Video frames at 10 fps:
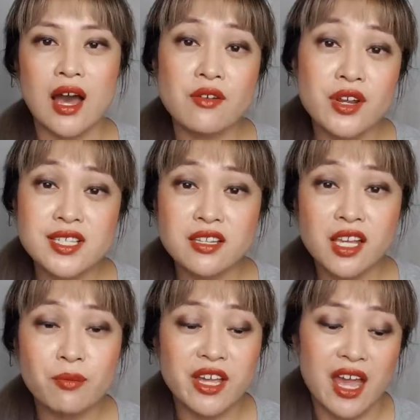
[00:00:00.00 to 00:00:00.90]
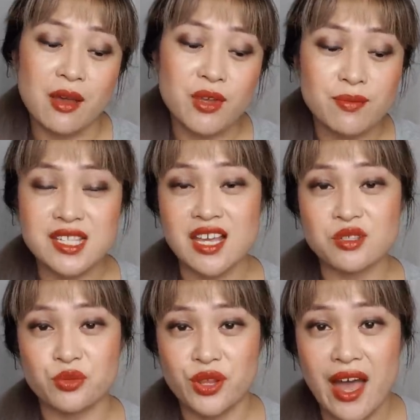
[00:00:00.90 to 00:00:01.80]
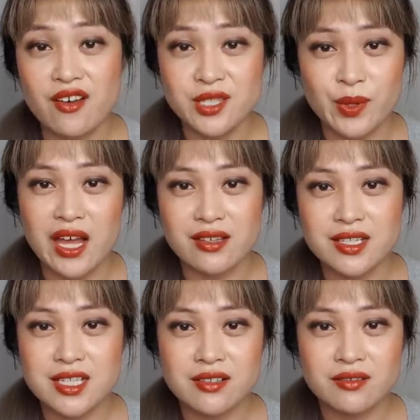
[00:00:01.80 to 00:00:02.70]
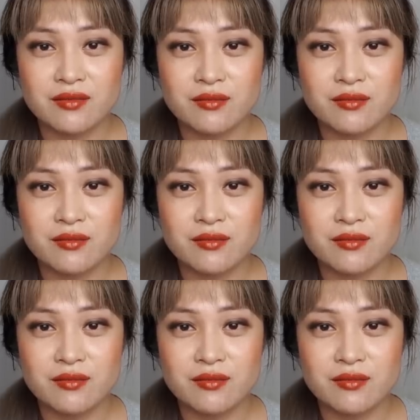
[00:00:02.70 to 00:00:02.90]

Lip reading: I recently became obsessed with houseplants.